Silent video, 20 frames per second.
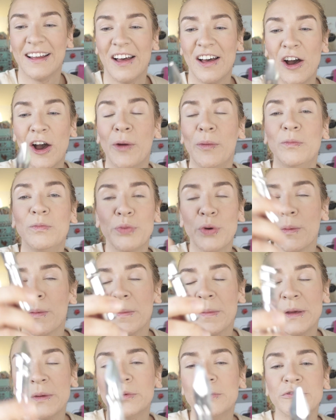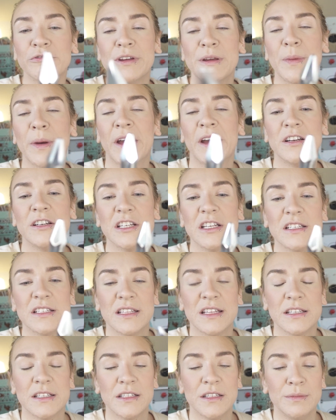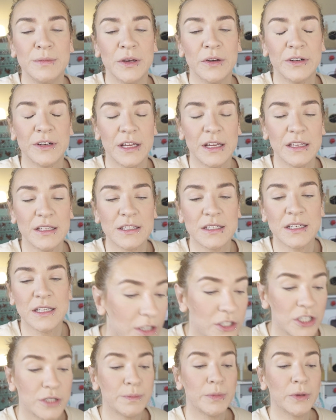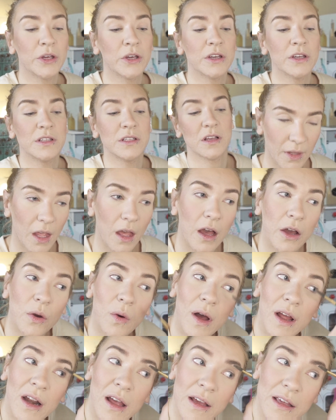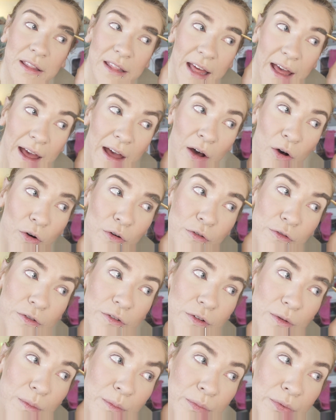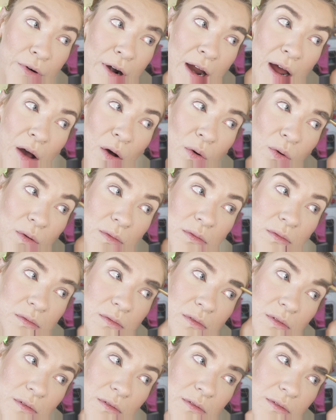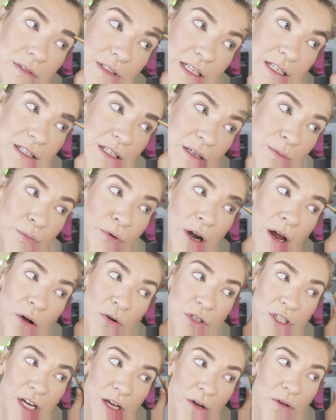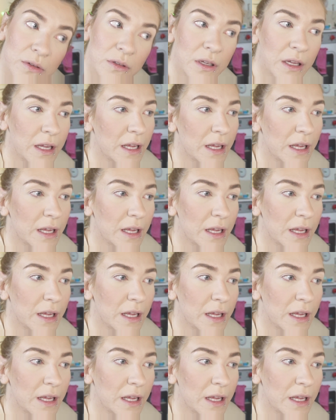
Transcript: I probably wouldn't repurchase this, to be honest, just because I quite like the e.l.f. tinted brow gel,